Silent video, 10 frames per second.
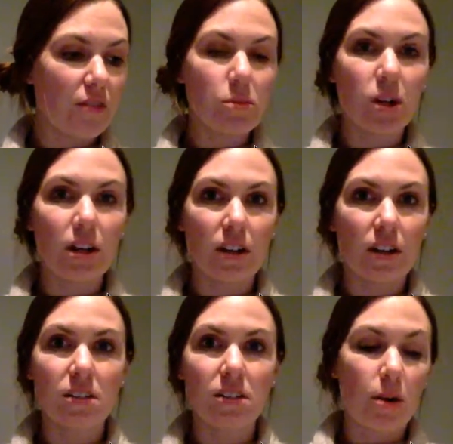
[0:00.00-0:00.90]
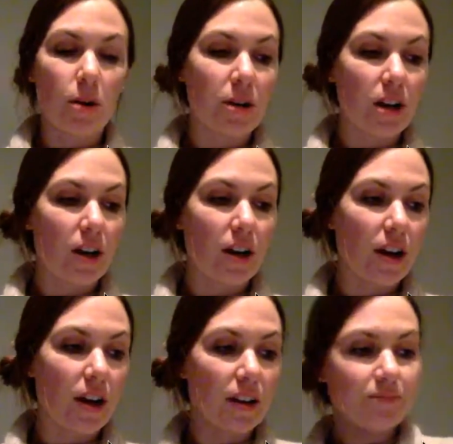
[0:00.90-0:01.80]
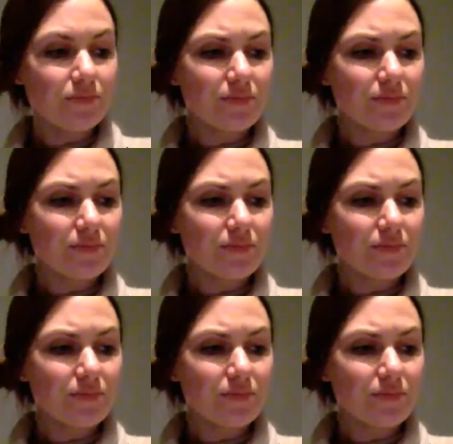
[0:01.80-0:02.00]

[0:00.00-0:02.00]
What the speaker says: is pretty in a suburban area